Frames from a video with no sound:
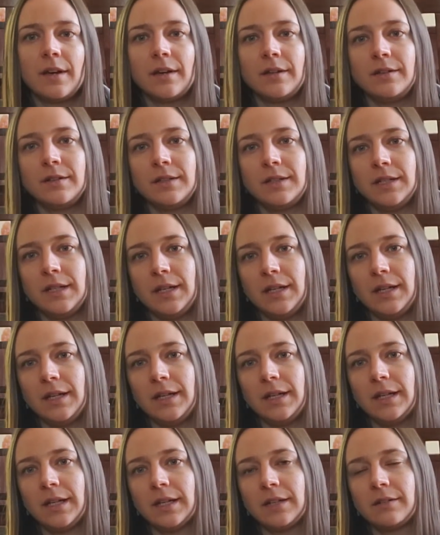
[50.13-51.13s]

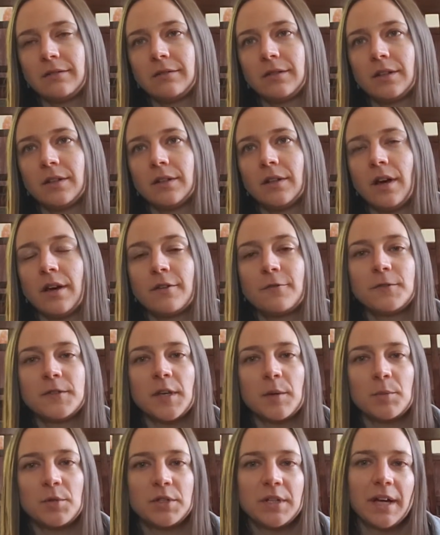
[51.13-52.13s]
hunting and a lot of
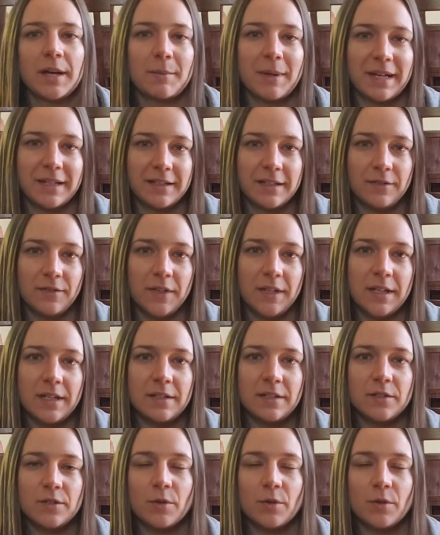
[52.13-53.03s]
summertime activities.